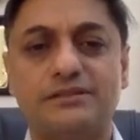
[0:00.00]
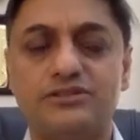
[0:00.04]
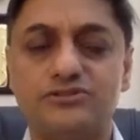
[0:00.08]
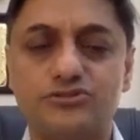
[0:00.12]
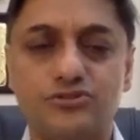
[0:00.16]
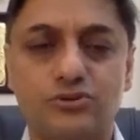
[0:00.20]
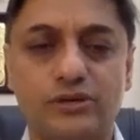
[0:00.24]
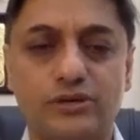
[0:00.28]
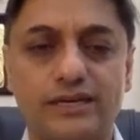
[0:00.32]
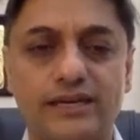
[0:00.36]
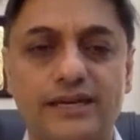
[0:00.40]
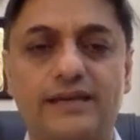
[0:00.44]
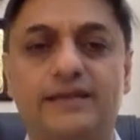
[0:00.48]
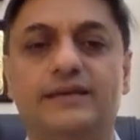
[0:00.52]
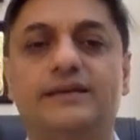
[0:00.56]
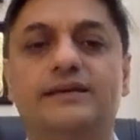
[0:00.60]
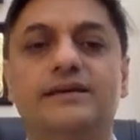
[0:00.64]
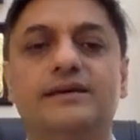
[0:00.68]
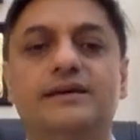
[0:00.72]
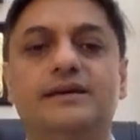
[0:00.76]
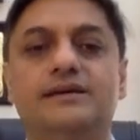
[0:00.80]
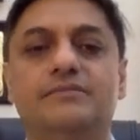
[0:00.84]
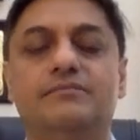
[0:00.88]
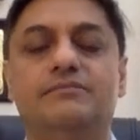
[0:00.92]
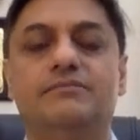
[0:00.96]
It's
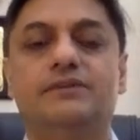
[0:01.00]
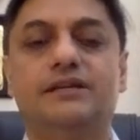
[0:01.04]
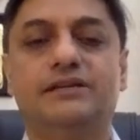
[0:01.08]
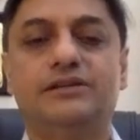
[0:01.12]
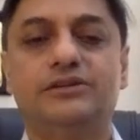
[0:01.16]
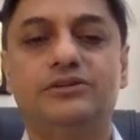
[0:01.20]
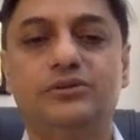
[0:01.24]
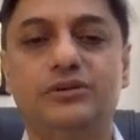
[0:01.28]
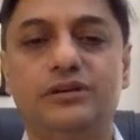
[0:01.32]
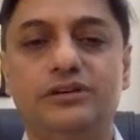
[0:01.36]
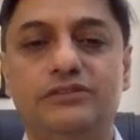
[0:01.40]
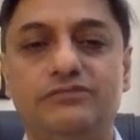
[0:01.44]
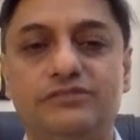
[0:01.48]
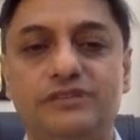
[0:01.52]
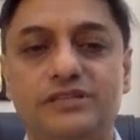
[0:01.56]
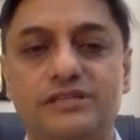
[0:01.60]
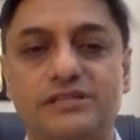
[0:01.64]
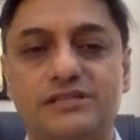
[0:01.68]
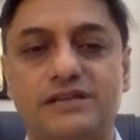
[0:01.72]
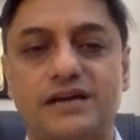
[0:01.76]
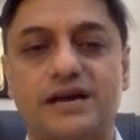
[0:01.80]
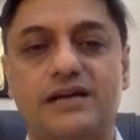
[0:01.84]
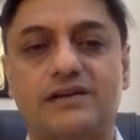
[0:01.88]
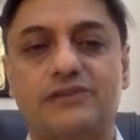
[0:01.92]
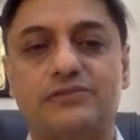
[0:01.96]
okay, but if we
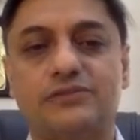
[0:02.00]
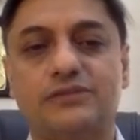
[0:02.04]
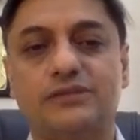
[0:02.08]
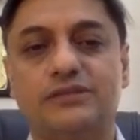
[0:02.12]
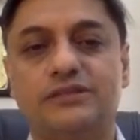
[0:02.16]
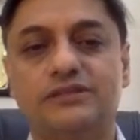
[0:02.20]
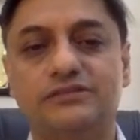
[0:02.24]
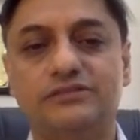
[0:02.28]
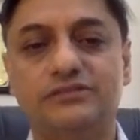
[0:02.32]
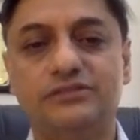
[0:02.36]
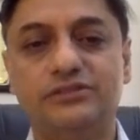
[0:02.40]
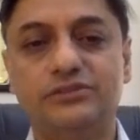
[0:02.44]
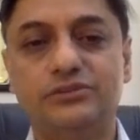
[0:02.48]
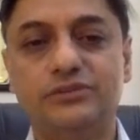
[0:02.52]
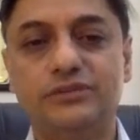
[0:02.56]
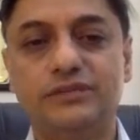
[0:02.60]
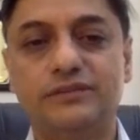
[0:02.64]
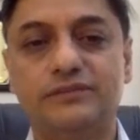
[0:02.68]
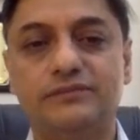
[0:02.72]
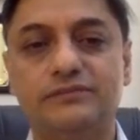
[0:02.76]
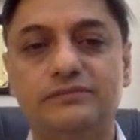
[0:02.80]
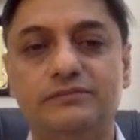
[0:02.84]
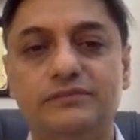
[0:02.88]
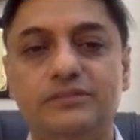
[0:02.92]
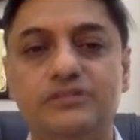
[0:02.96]
start with the view
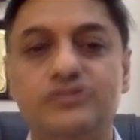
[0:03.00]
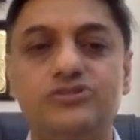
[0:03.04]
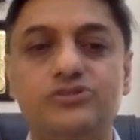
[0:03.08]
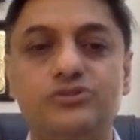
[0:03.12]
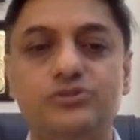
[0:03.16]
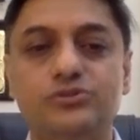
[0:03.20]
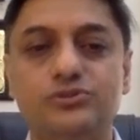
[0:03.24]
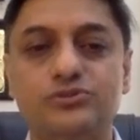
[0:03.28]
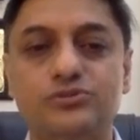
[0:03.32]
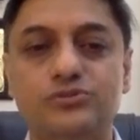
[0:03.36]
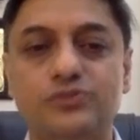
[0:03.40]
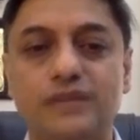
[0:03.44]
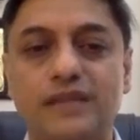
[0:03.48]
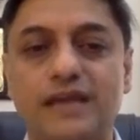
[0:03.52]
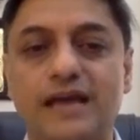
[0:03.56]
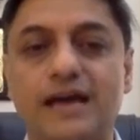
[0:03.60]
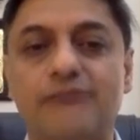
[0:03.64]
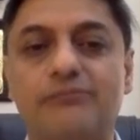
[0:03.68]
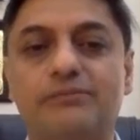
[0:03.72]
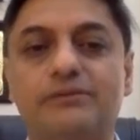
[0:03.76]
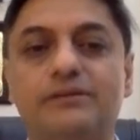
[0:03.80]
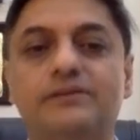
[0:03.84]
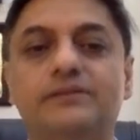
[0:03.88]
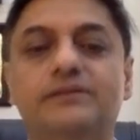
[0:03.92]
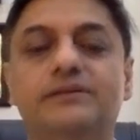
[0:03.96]
that misuse will
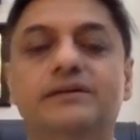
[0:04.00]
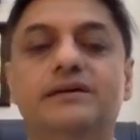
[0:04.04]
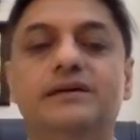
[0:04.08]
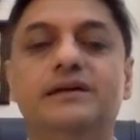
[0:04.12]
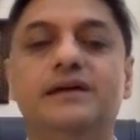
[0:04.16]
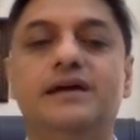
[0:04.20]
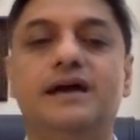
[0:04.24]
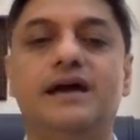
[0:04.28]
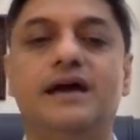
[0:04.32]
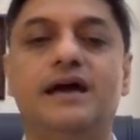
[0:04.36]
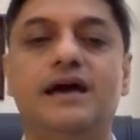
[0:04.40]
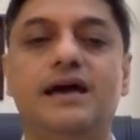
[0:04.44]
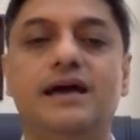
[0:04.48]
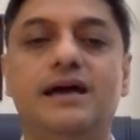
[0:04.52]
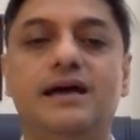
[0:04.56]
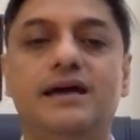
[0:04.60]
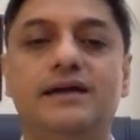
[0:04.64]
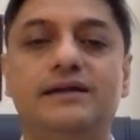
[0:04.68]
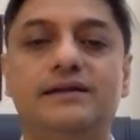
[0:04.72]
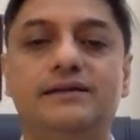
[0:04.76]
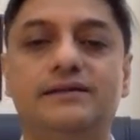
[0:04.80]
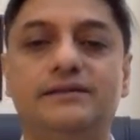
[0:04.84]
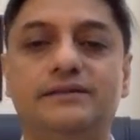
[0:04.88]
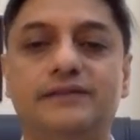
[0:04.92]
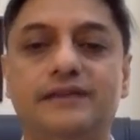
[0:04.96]
happen
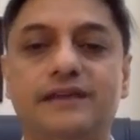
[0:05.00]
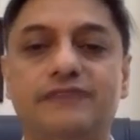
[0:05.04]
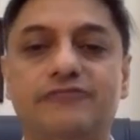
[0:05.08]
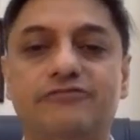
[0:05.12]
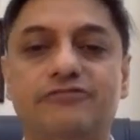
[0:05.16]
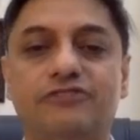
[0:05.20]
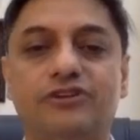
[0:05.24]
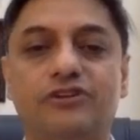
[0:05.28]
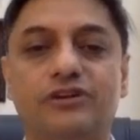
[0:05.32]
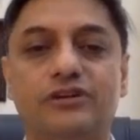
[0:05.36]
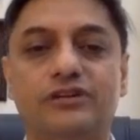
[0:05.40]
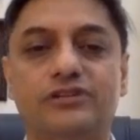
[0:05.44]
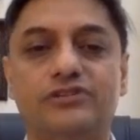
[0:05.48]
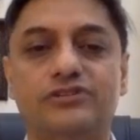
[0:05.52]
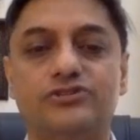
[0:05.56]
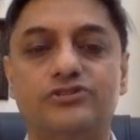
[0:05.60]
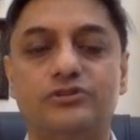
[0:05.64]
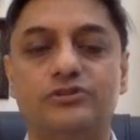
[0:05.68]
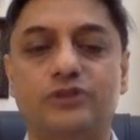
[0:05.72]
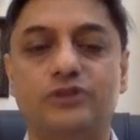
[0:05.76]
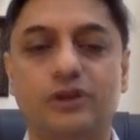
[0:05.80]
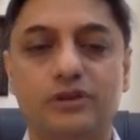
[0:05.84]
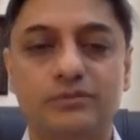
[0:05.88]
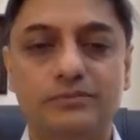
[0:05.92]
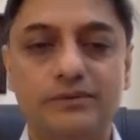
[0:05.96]
and therefore it
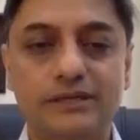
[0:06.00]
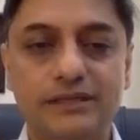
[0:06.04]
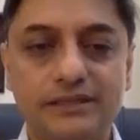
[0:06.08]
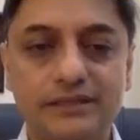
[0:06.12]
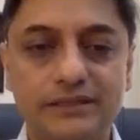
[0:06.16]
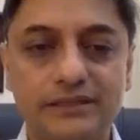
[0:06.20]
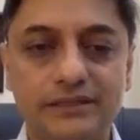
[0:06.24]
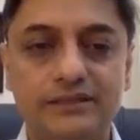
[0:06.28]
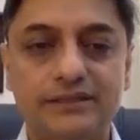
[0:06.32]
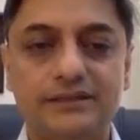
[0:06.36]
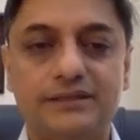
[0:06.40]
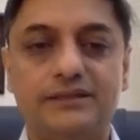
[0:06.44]
should all be